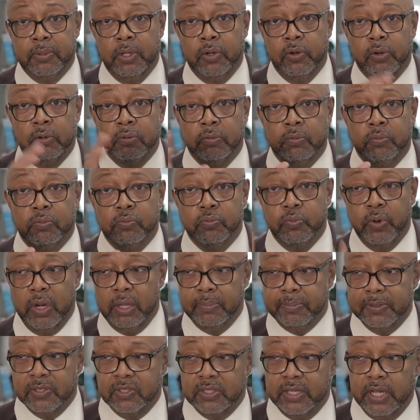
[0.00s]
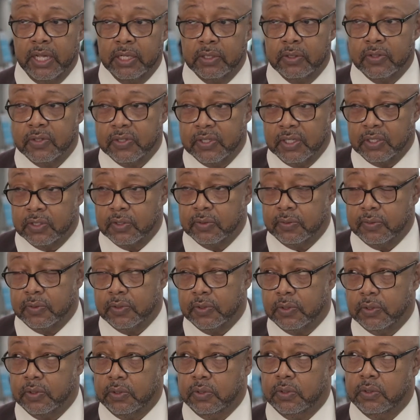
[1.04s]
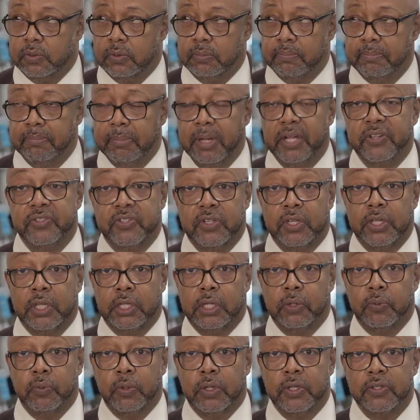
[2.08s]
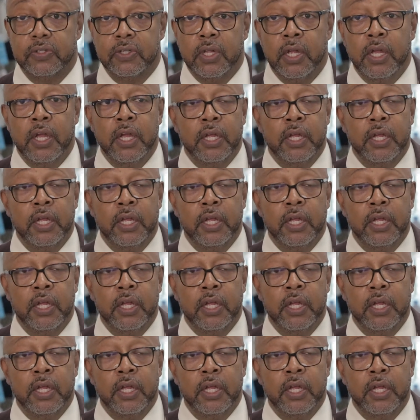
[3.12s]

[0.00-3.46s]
and her rapist got 6 months, I think it was.